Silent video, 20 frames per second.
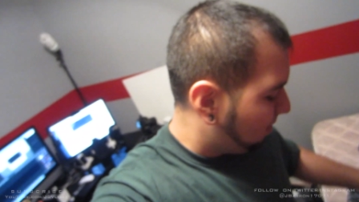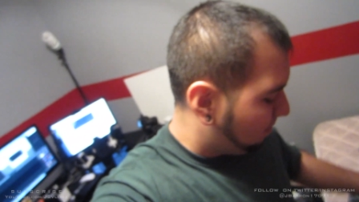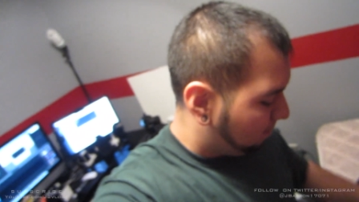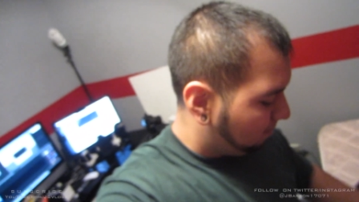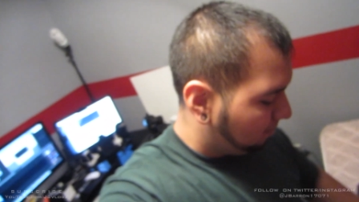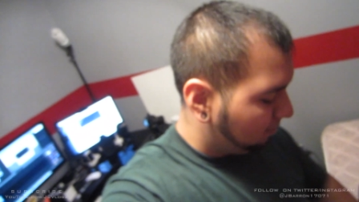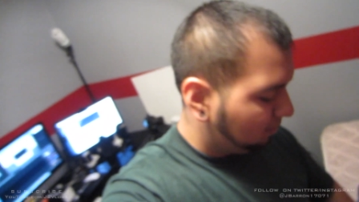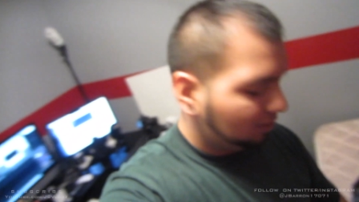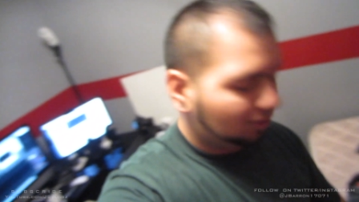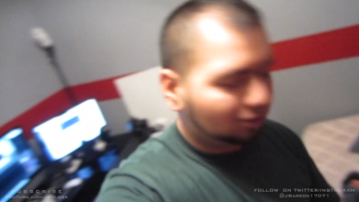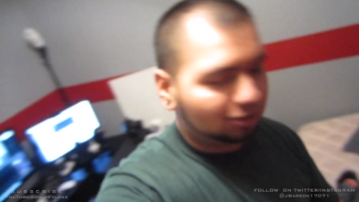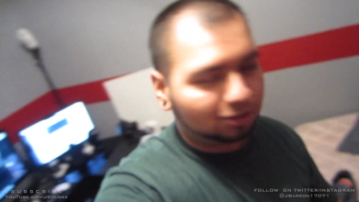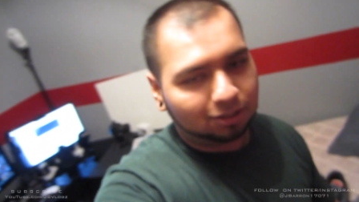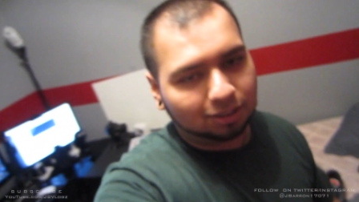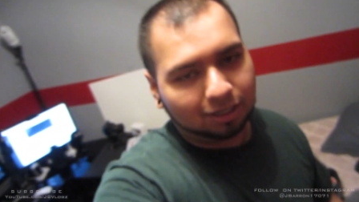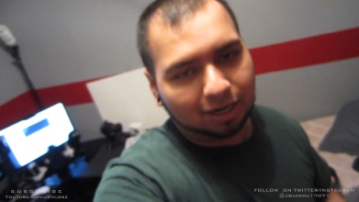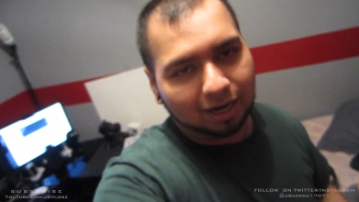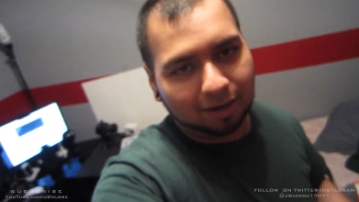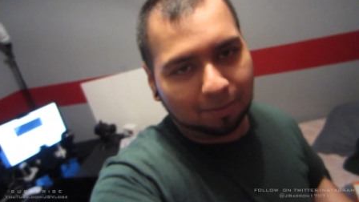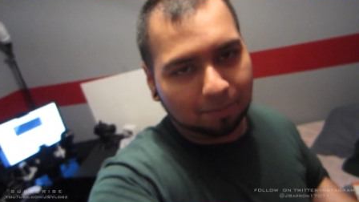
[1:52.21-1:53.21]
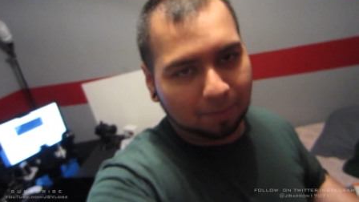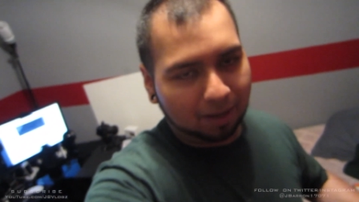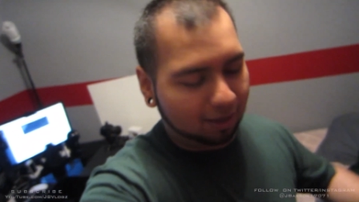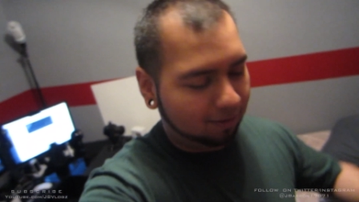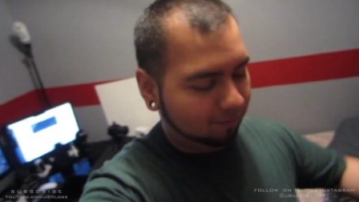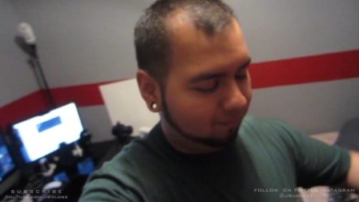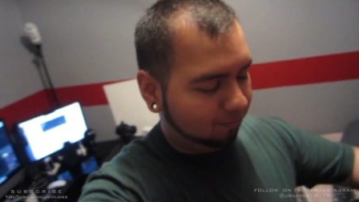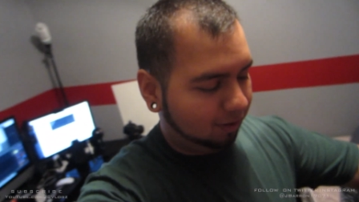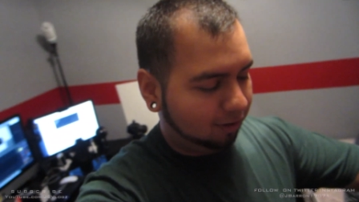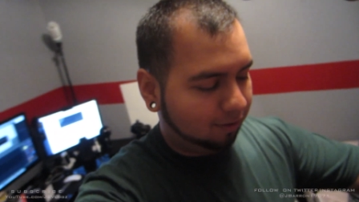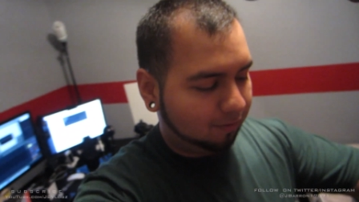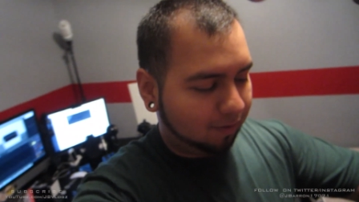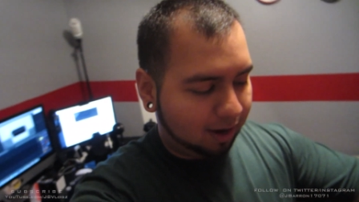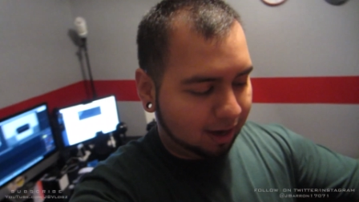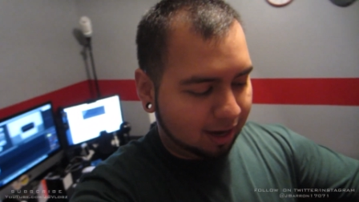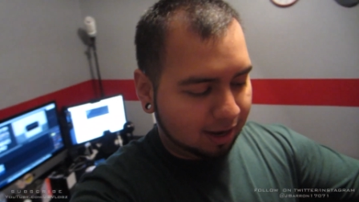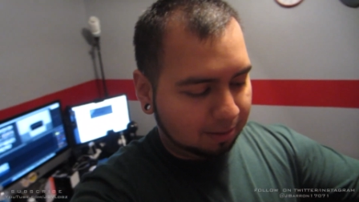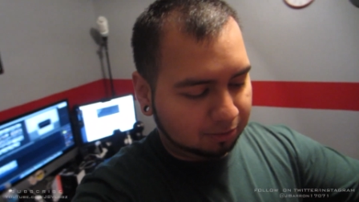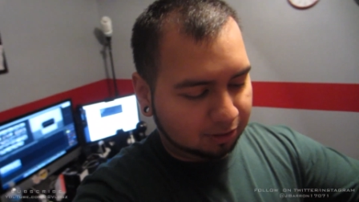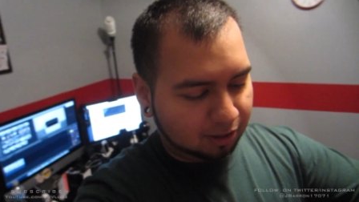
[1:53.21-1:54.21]
I'm trying to make a video
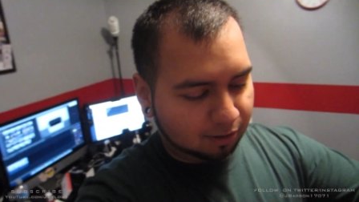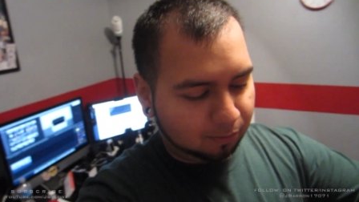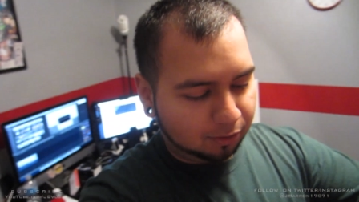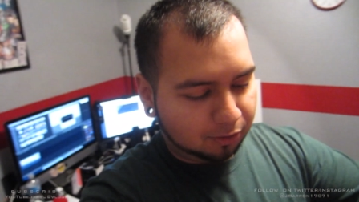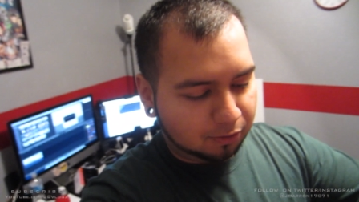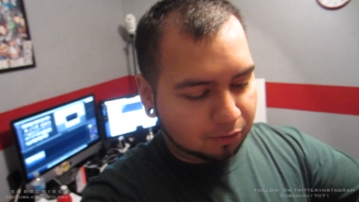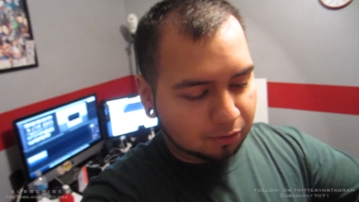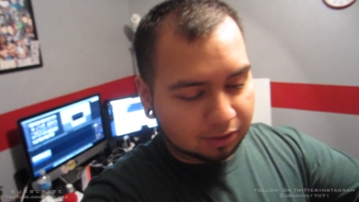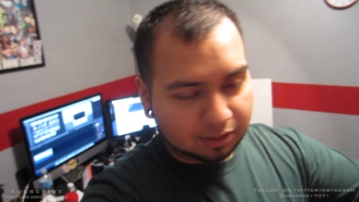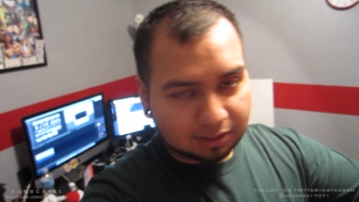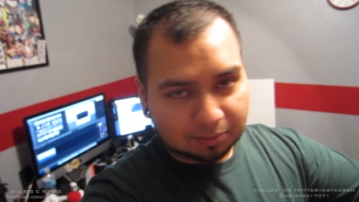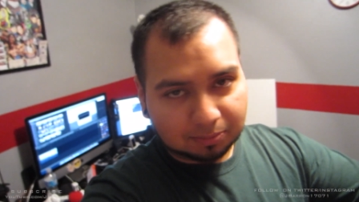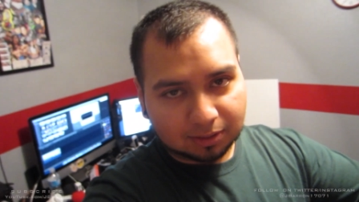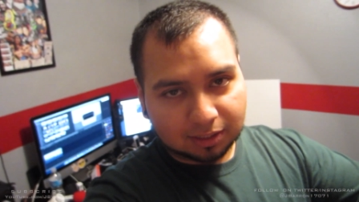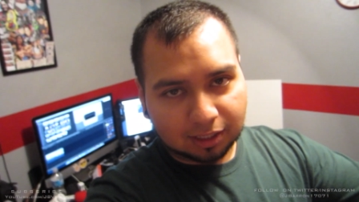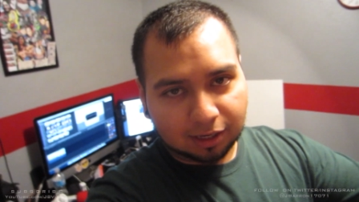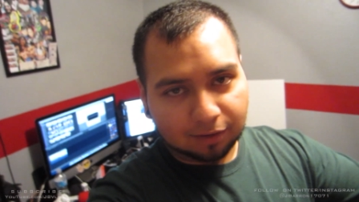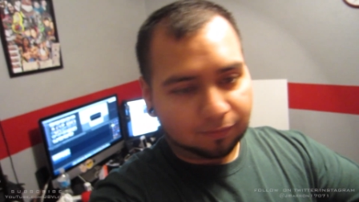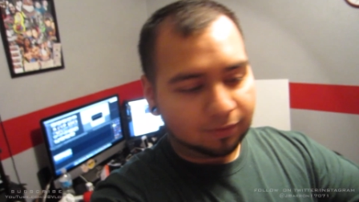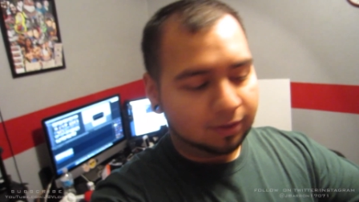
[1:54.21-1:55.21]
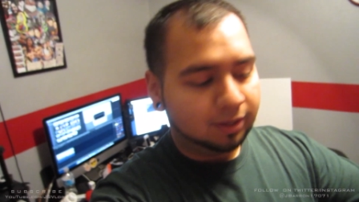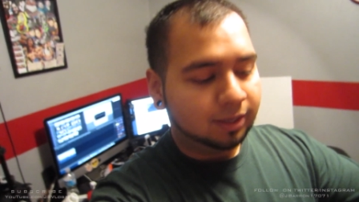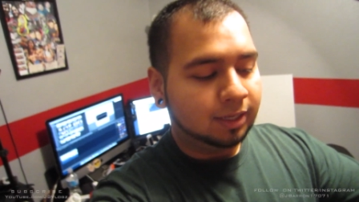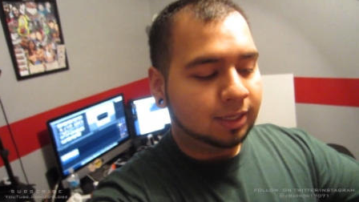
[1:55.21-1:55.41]
right now. I'm trying to record some stuff.